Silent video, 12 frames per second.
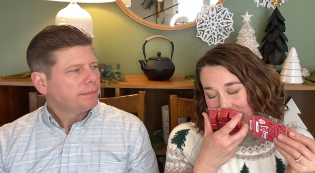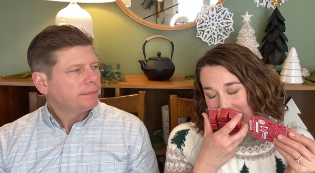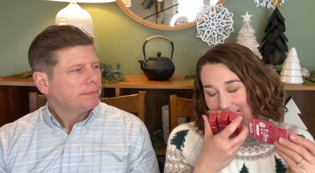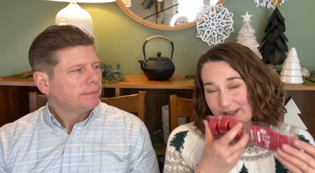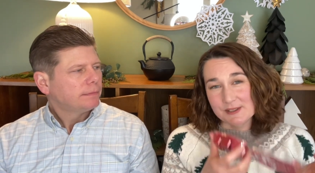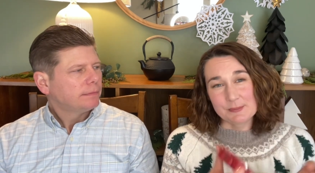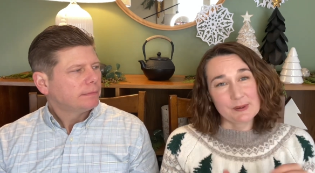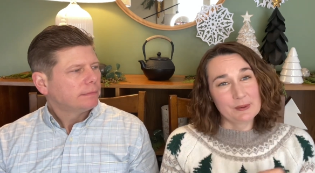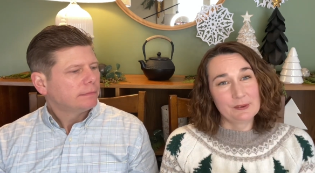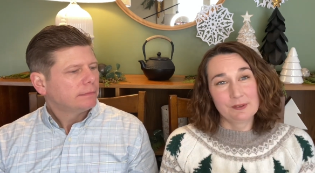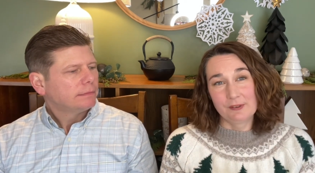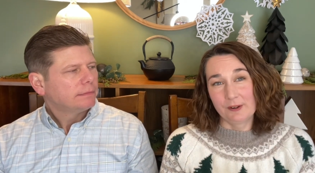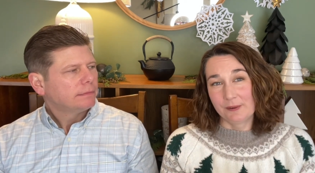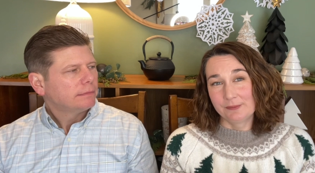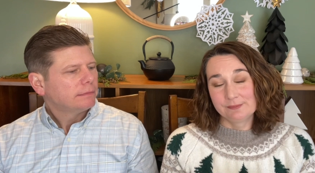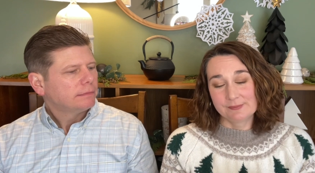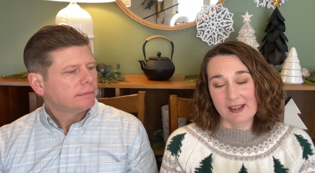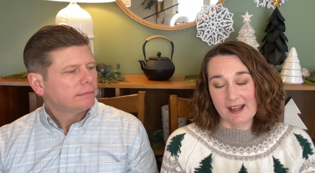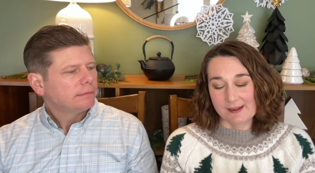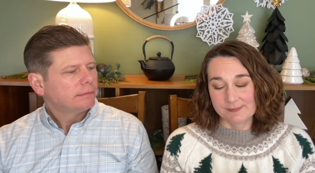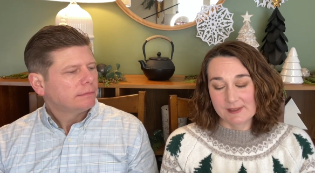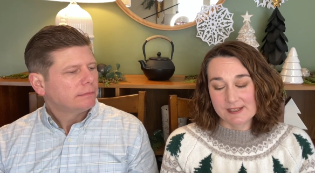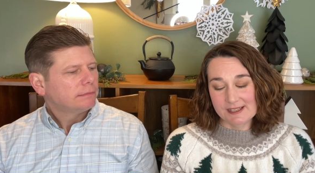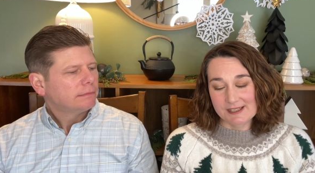Speaker 1: It's beautiful. Yeah,
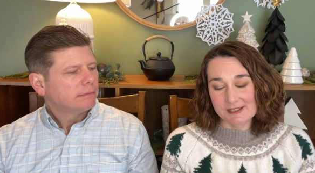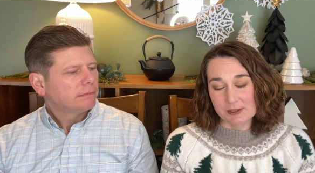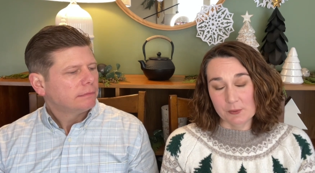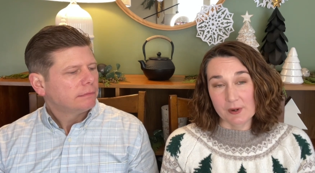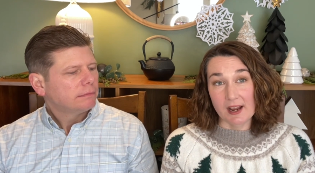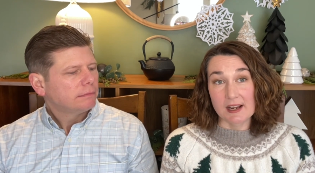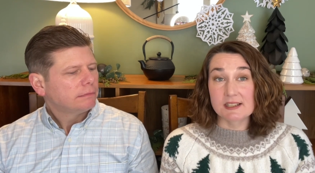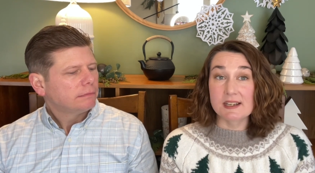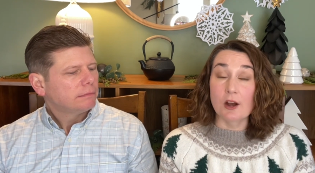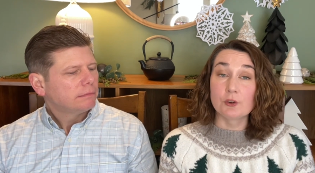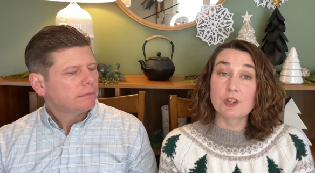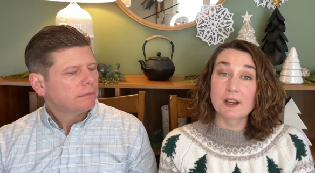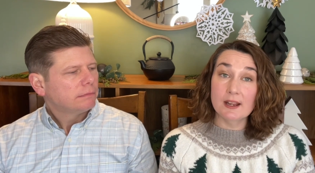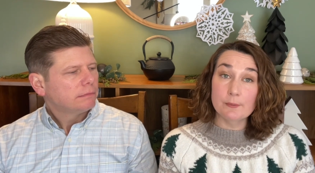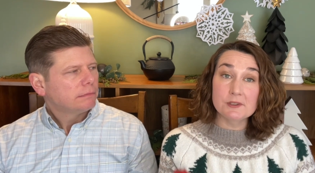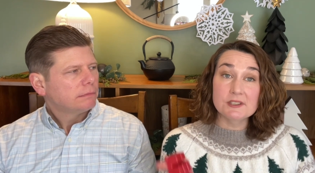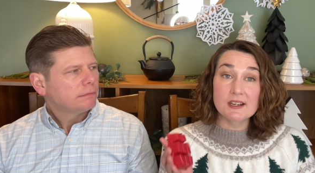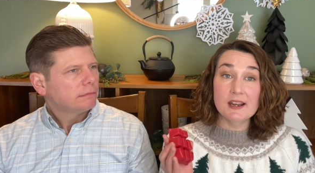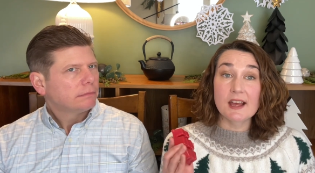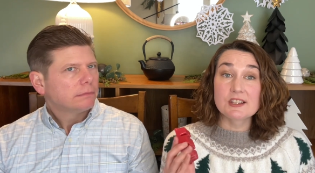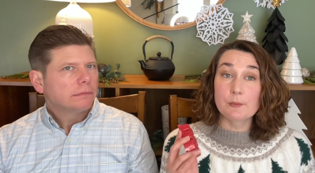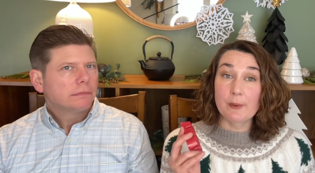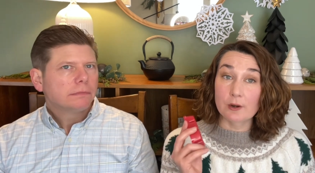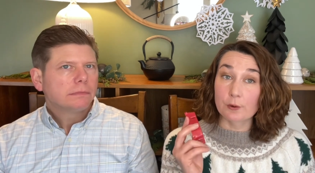this is so nice. Now, Johnny Appleseed
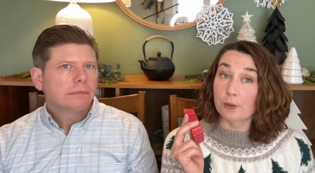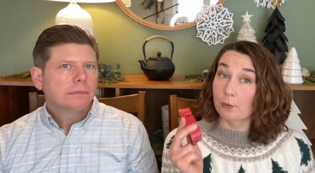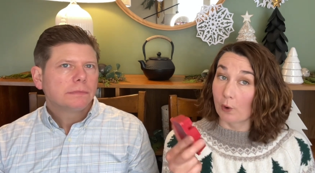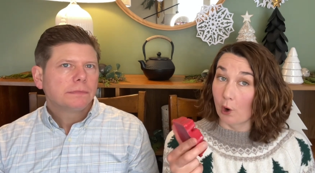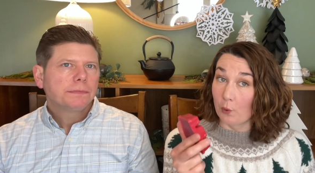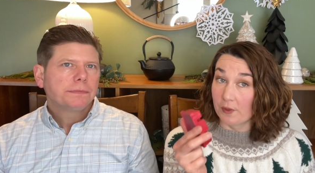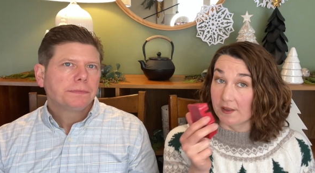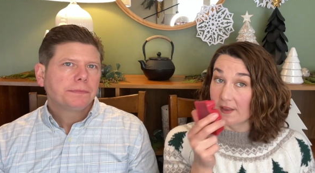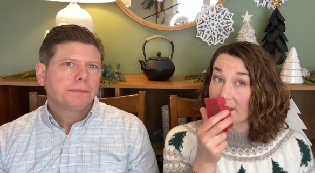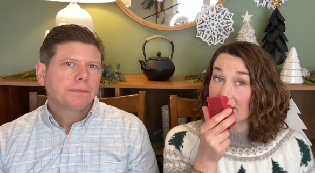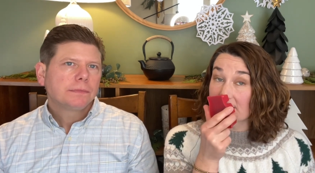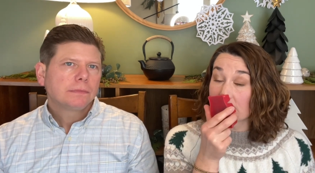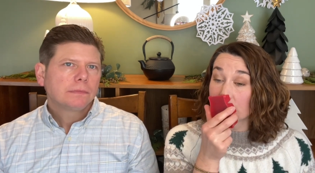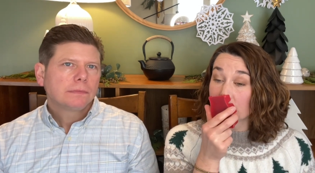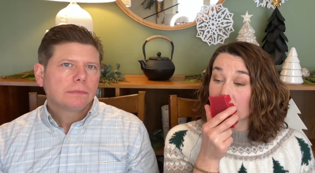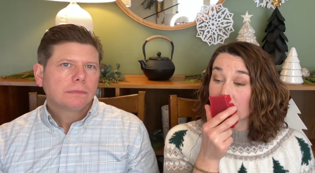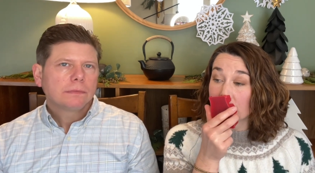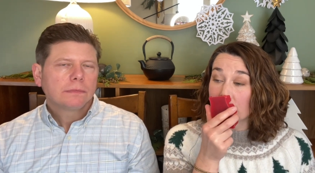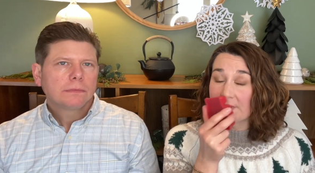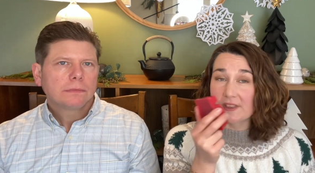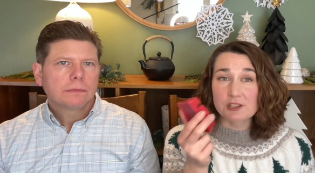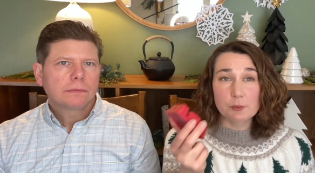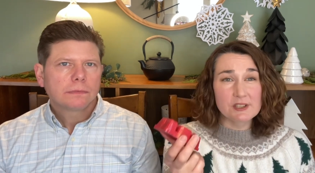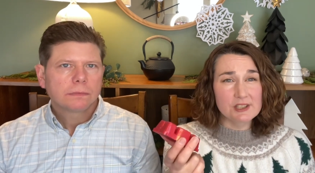has a better throw than this but
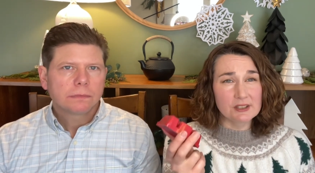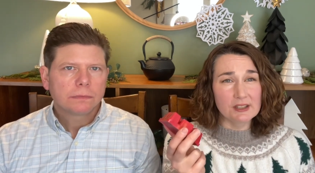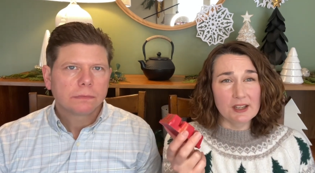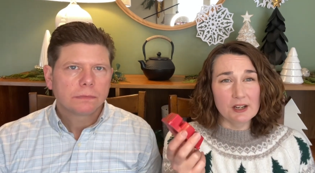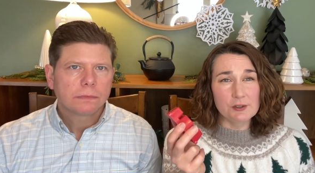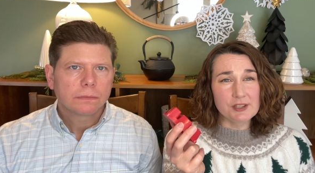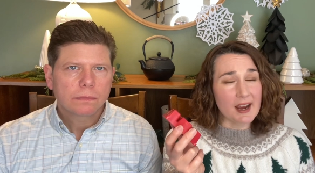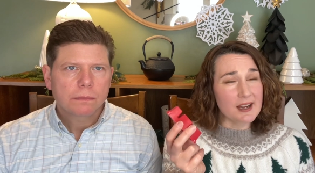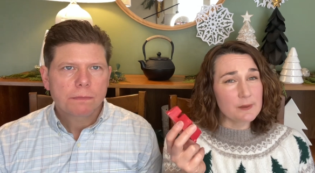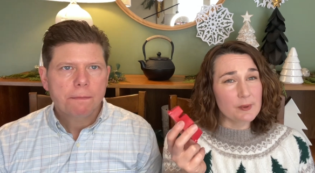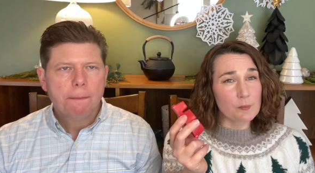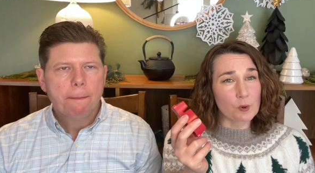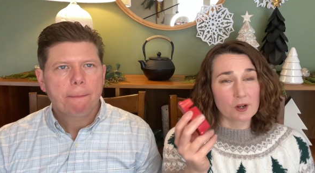this one's a little tiny bit more